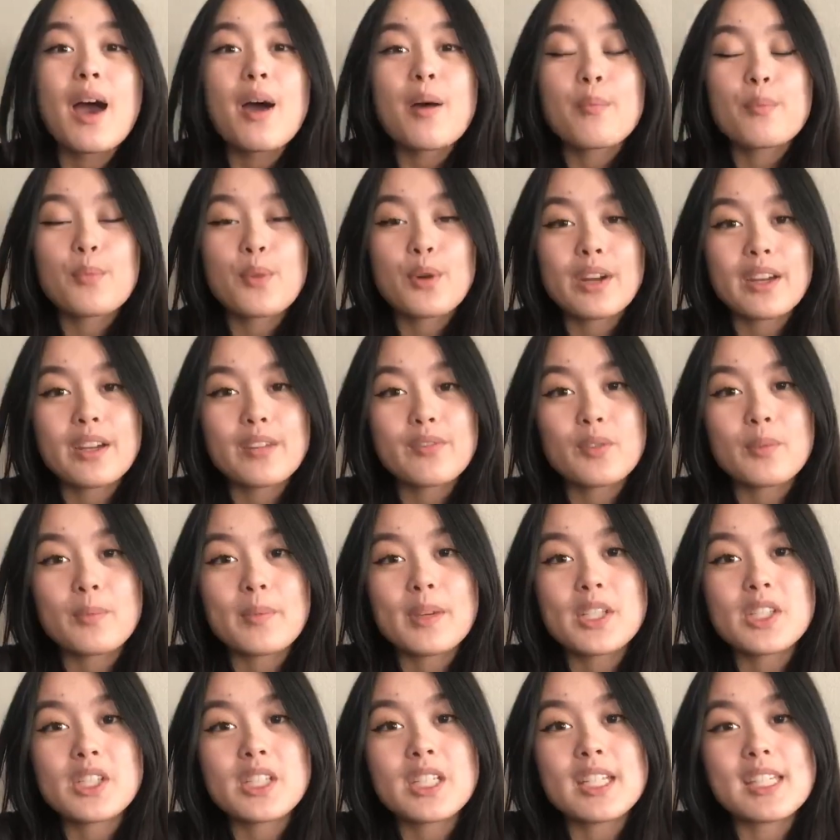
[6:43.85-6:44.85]
More
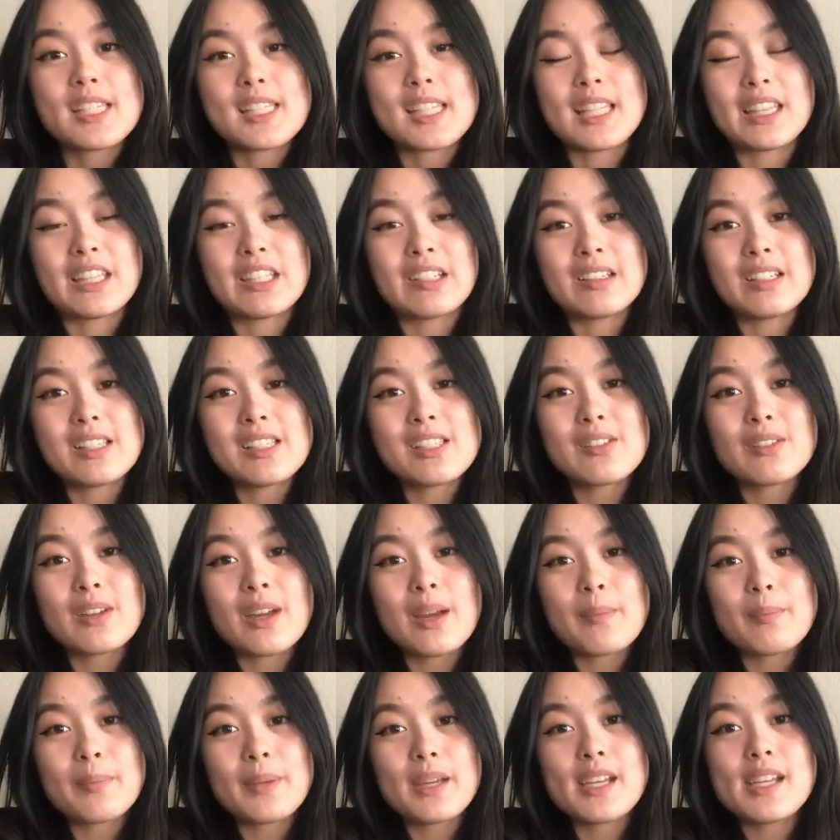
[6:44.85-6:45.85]
information is at their
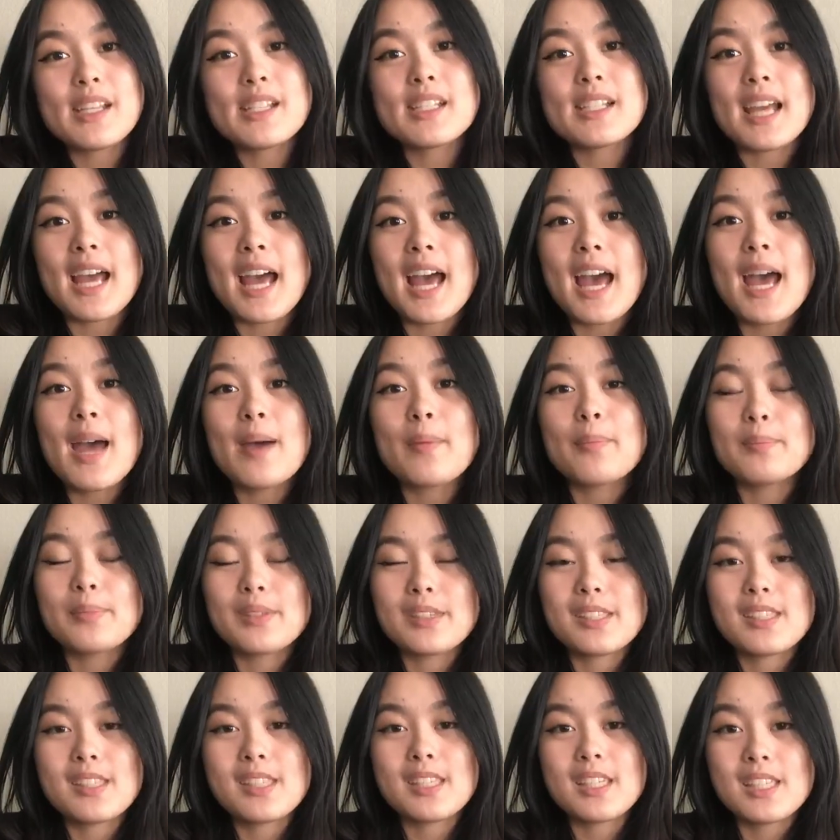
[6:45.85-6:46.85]
Instagram page at
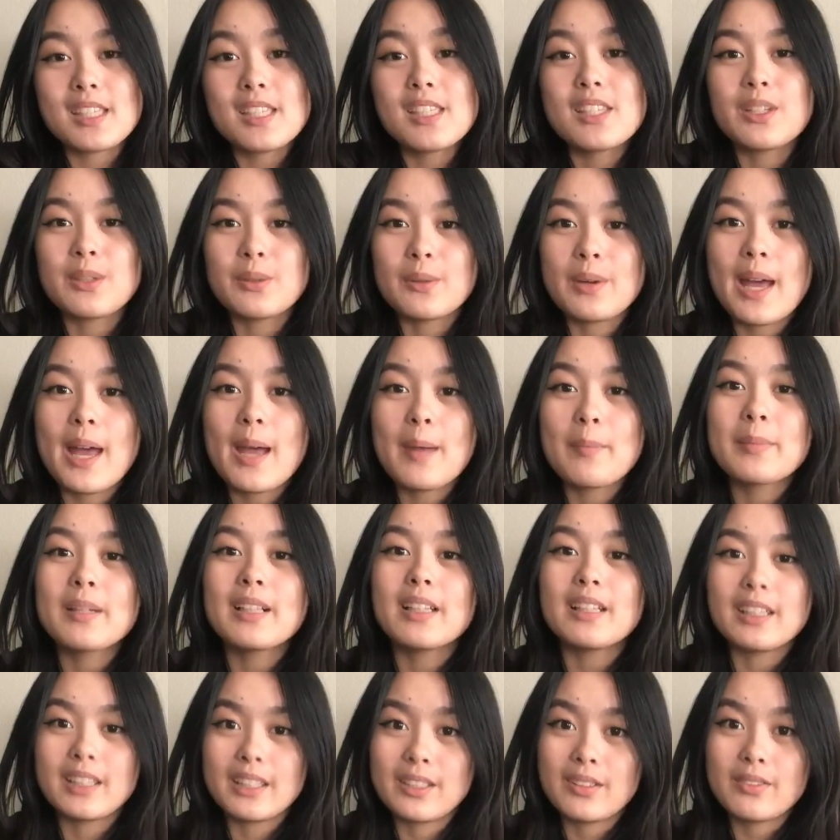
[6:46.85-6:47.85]
BC2M
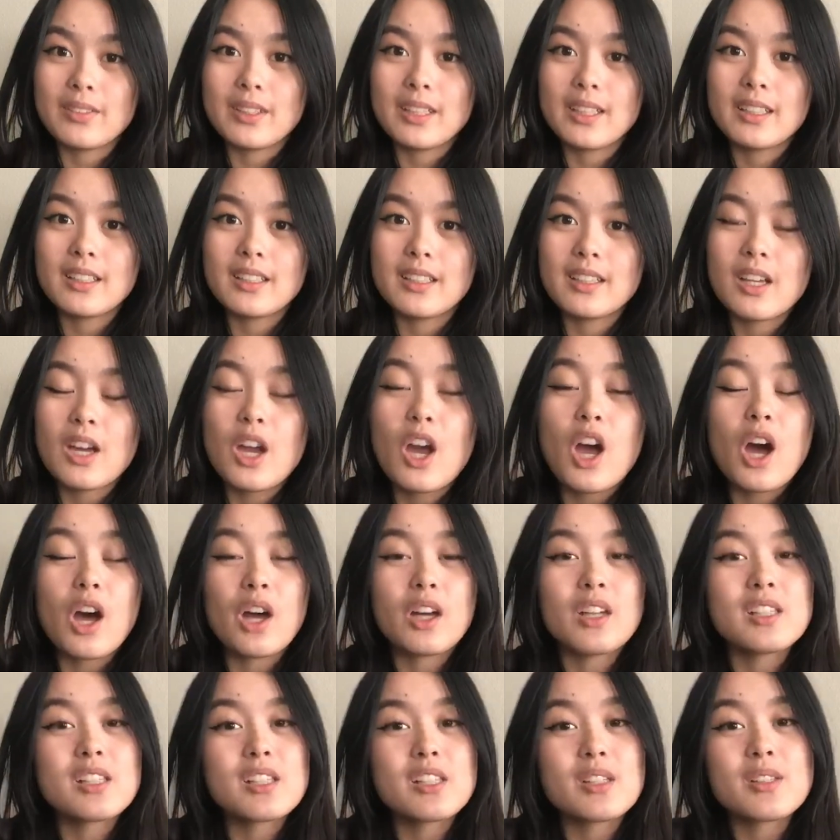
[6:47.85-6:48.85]
Cleveland.
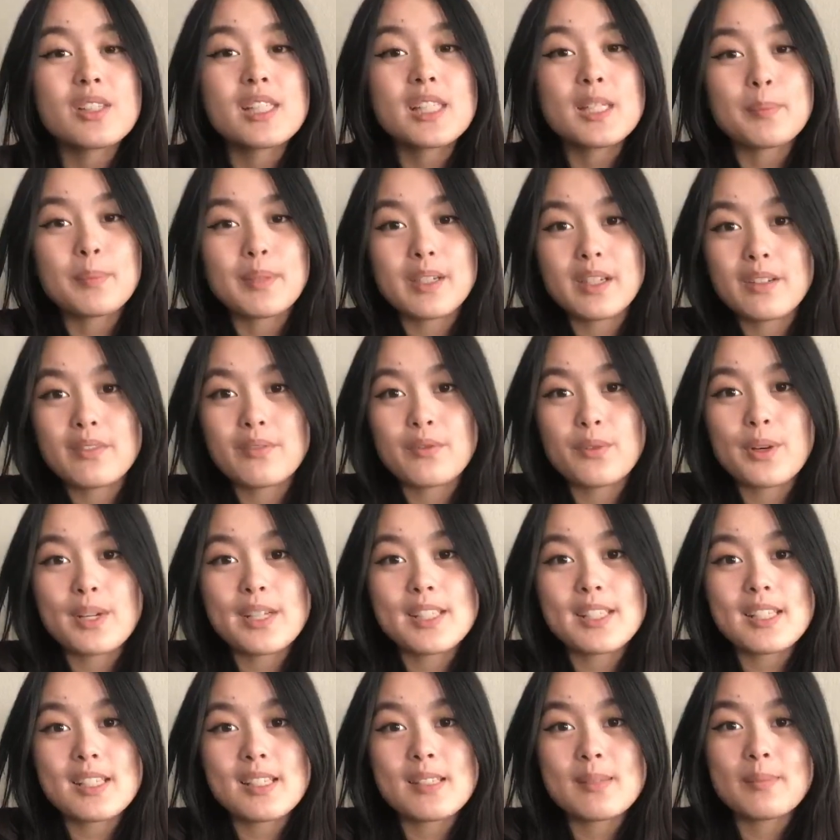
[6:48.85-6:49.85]
Also, Samian
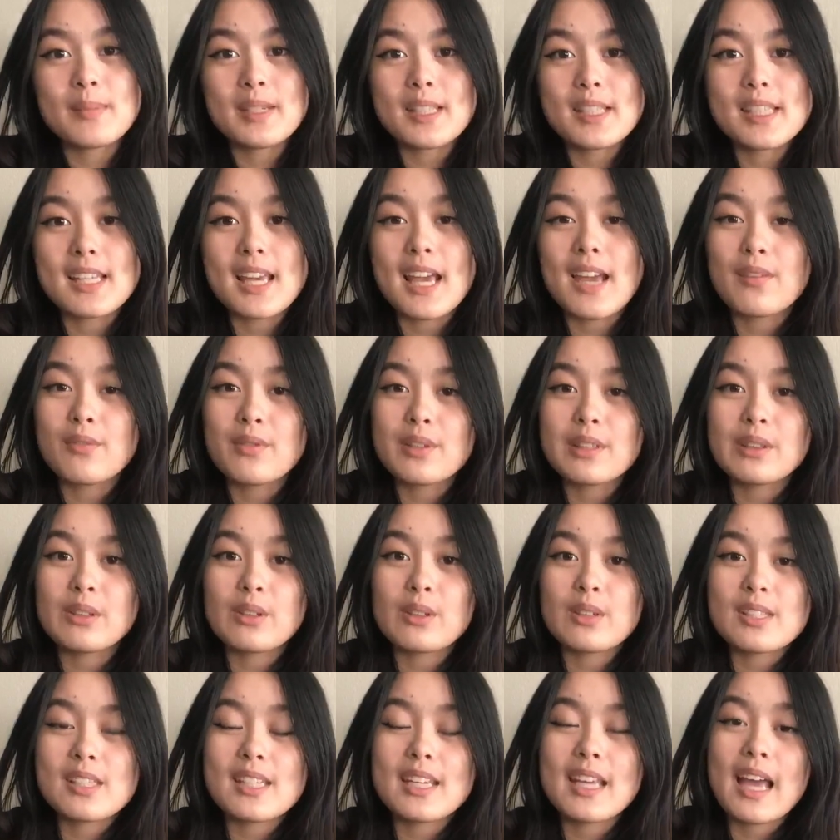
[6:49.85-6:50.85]
Voices meets every
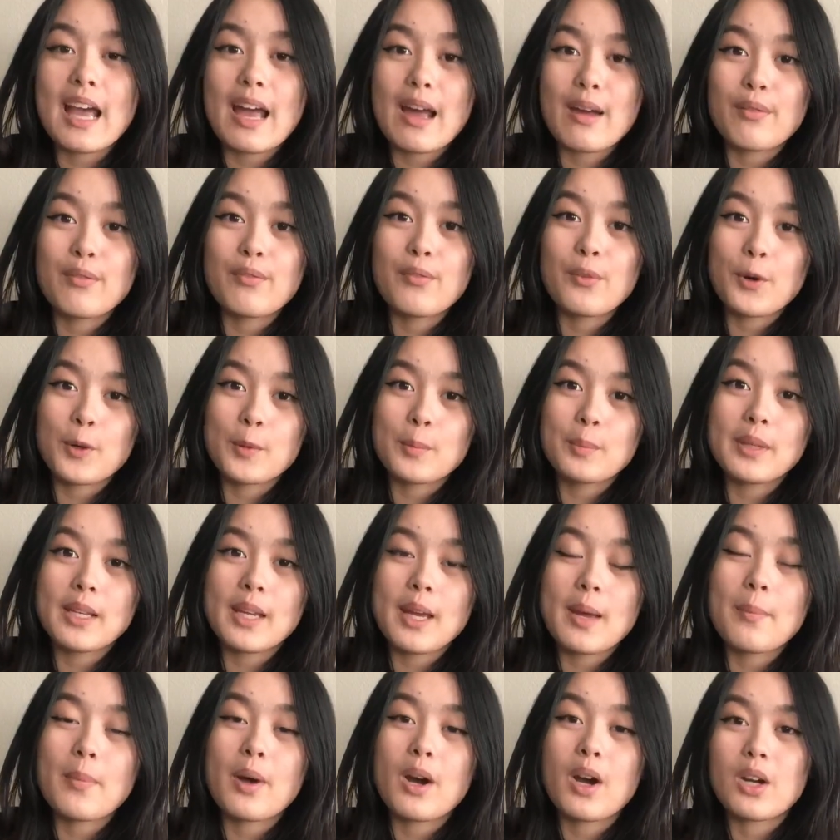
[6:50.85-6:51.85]
Thursday at 4
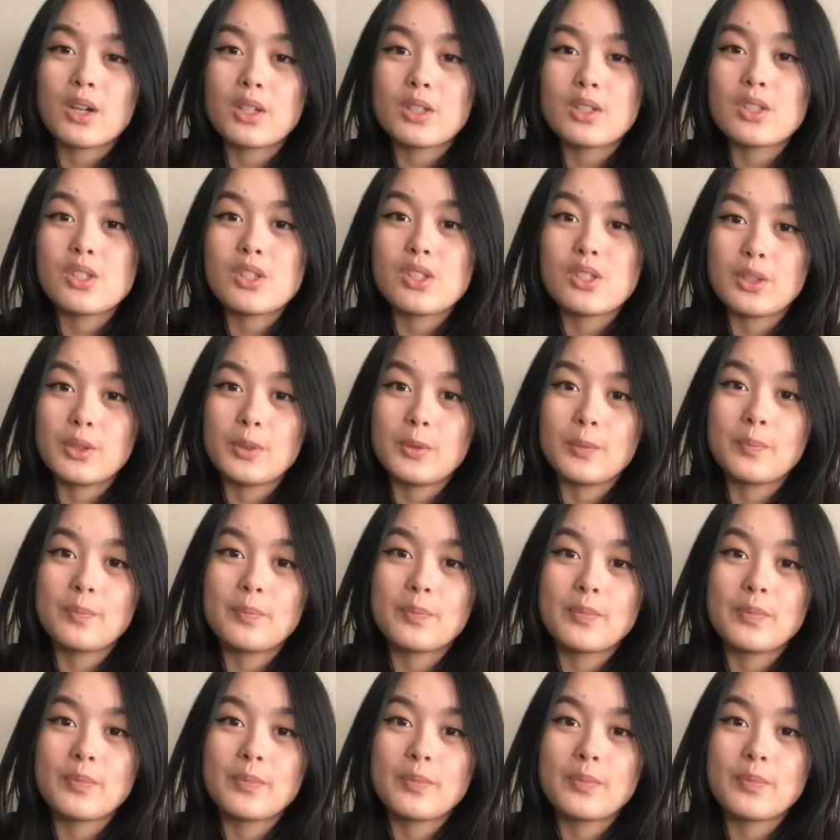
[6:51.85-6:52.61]
p.m. on Zoom.